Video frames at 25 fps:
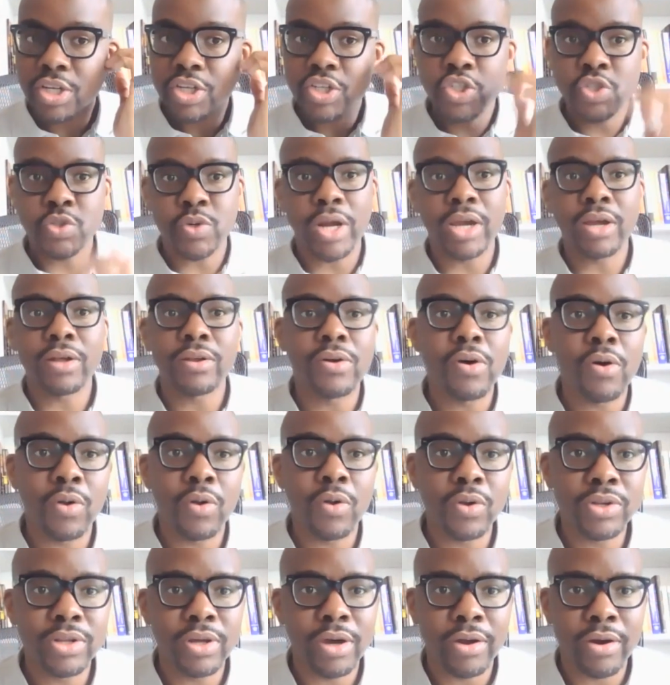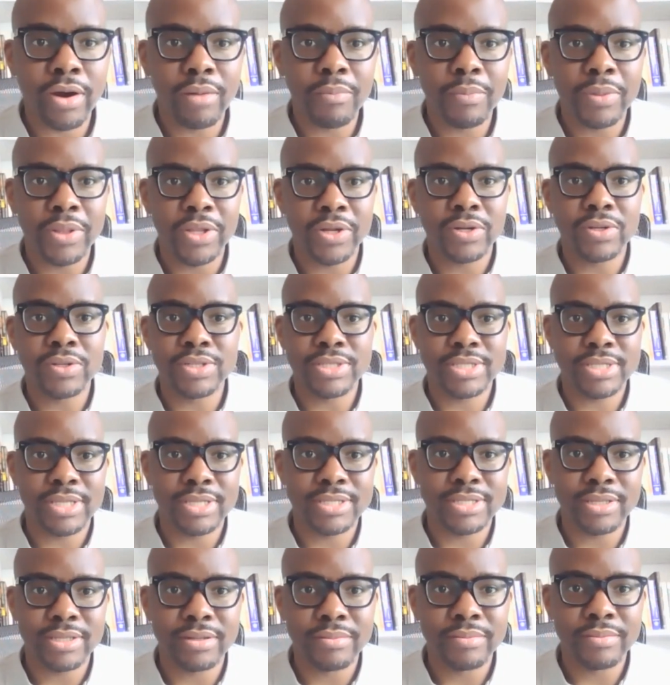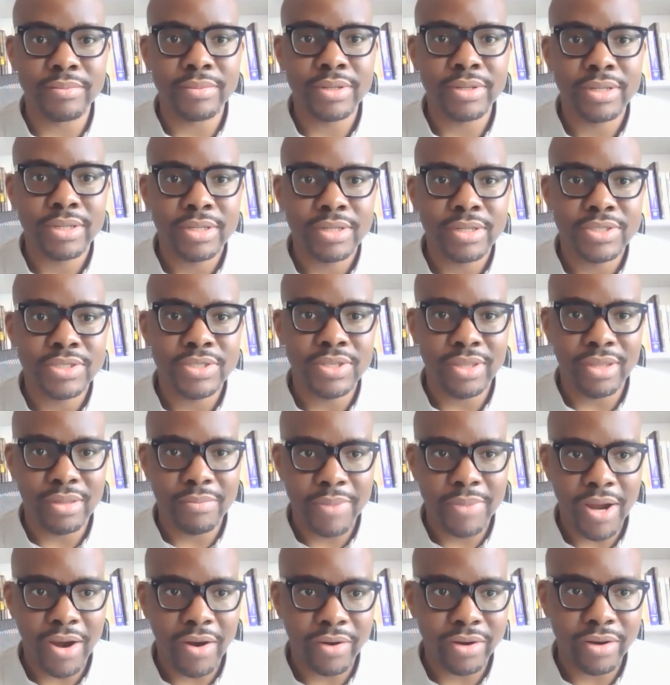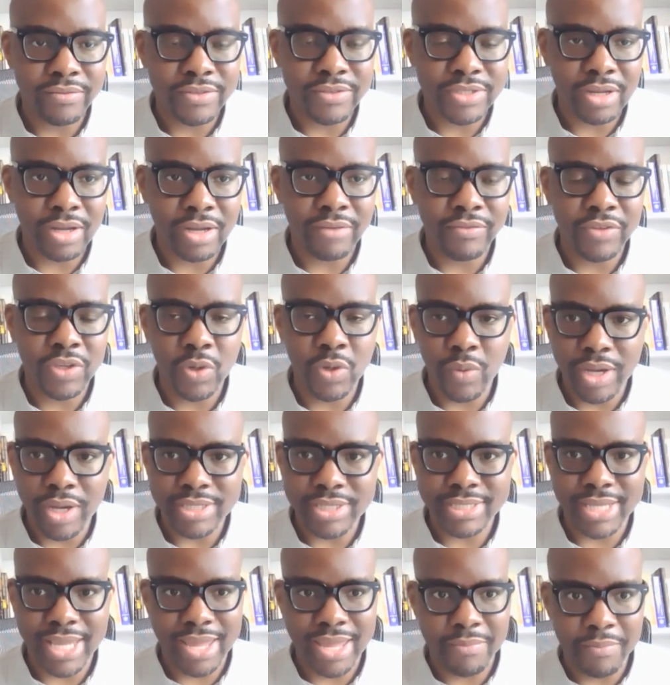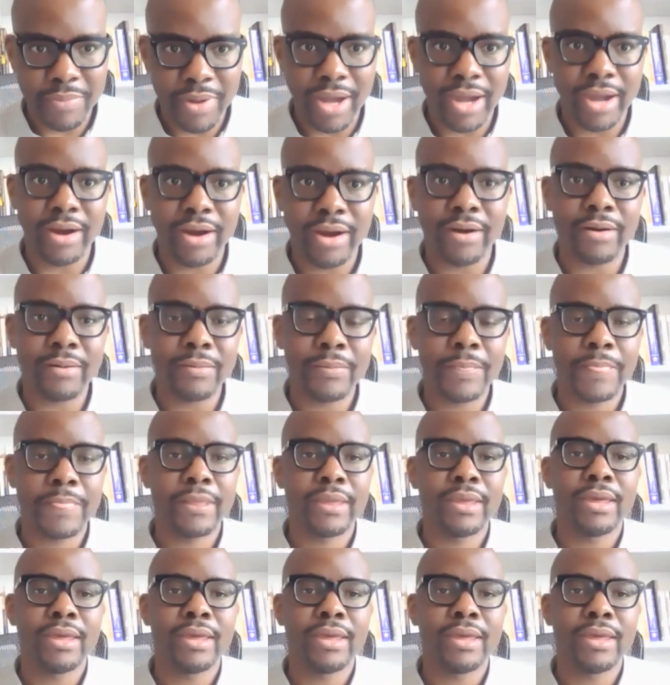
stranglehold on our political system to the imperatives of us empire